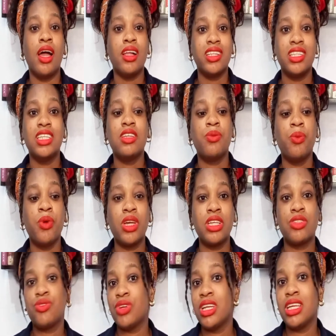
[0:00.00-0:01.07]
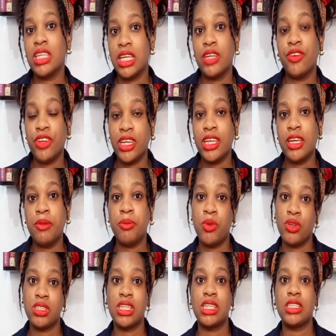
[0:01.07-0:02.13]
this book is really, really
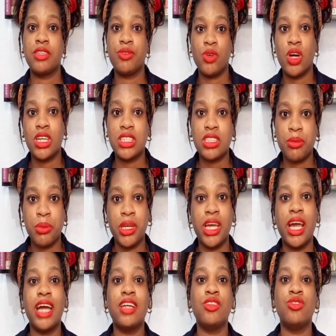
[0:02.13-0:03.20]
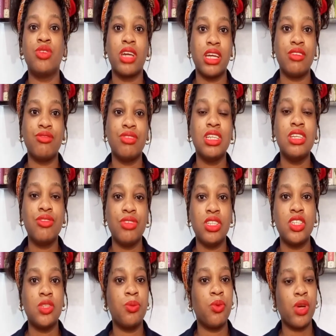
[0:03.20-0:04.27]
important if you ask me, and you can really read
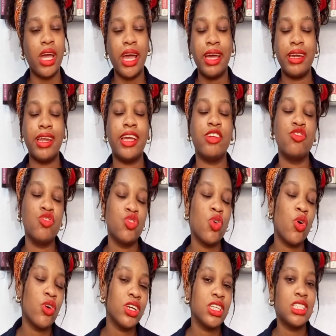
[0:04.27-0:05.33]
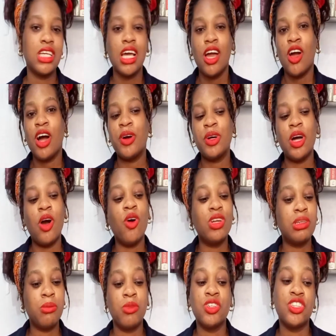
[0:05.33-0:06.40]
this book and enjoy it. All the
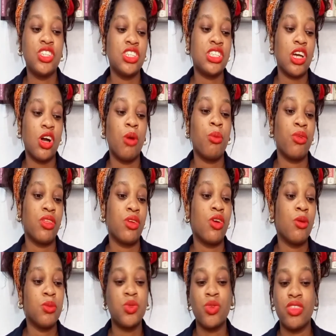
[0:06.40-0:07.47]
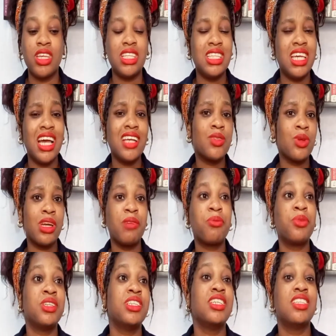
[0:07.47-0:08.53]
emotions that comes with it. Yes, we can
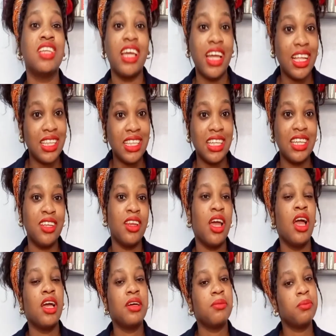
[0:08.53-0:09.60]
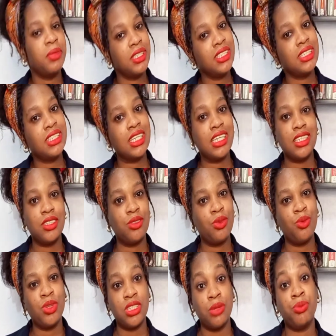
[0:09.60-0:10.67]
predict the ending, but it
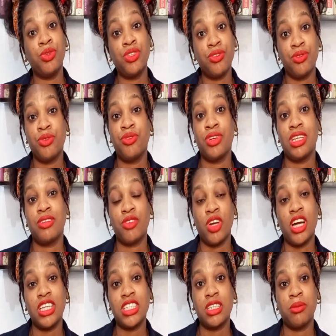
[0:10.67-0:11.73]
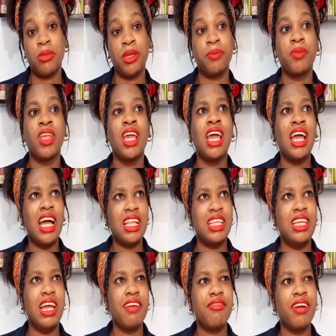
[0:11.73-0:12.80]
was a beautiful read if you ask me. Did
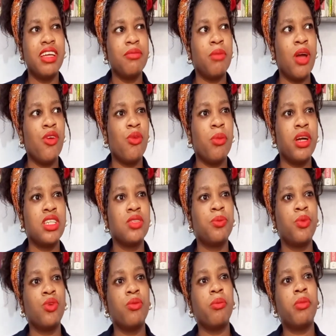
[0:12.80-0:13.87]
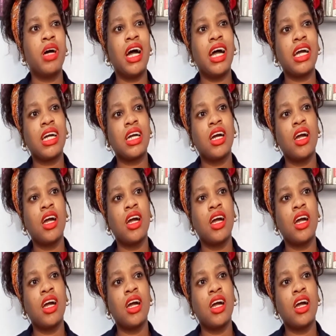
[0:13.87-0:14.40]
I find my romance going back?